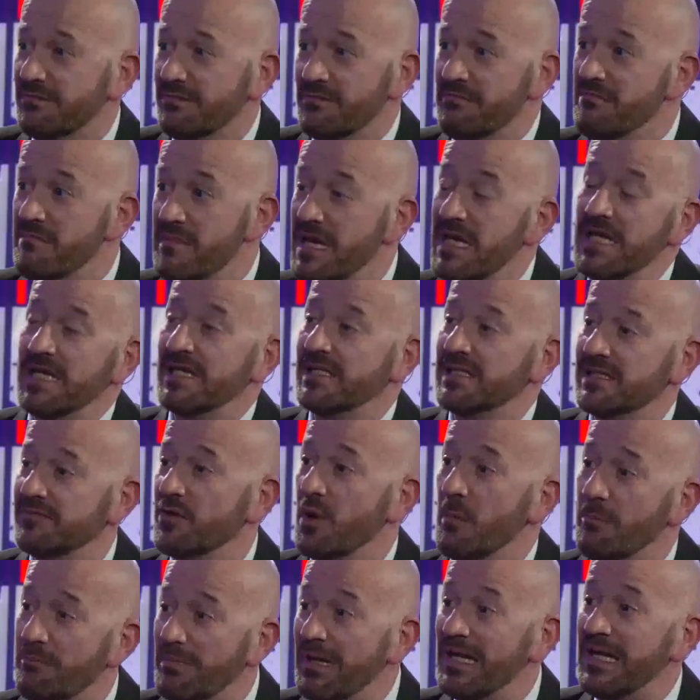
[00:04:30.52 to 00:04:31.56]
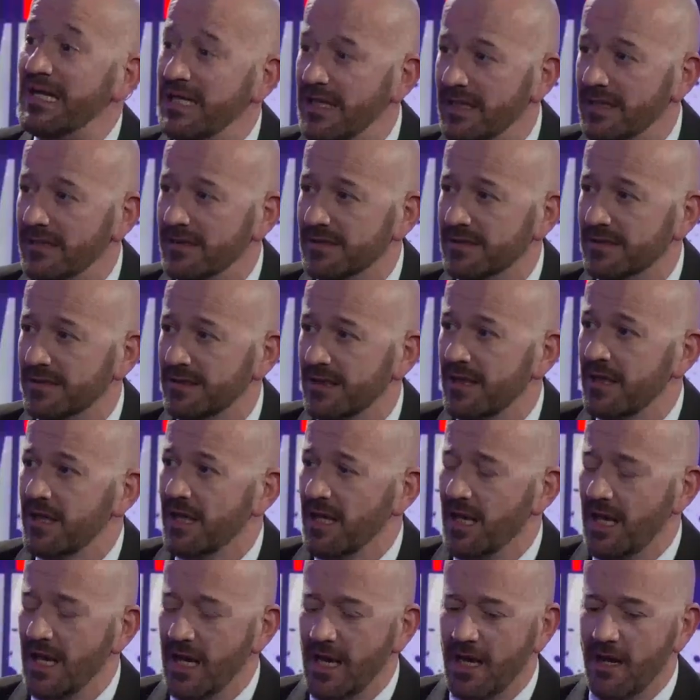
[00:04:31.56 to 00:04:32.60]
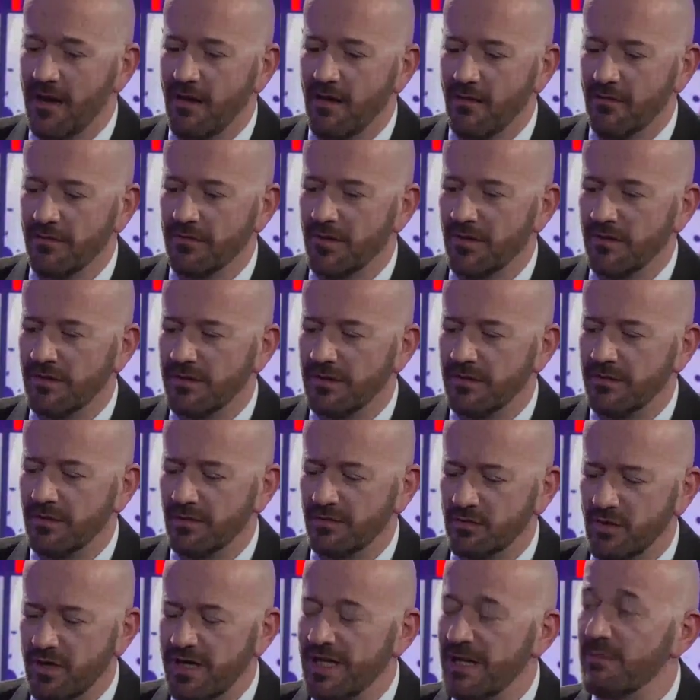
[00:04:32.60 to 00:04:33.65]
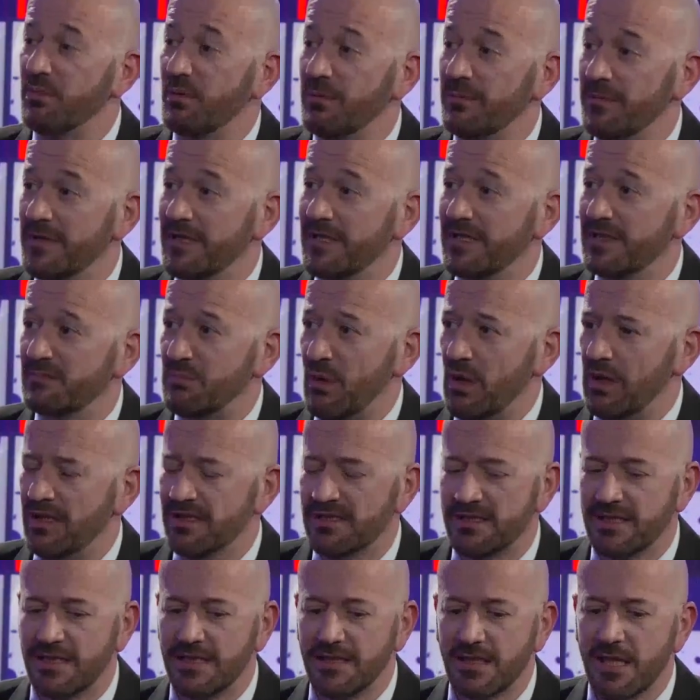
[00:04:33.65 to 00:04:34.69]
millions, if not billions, on trying to implement these policies.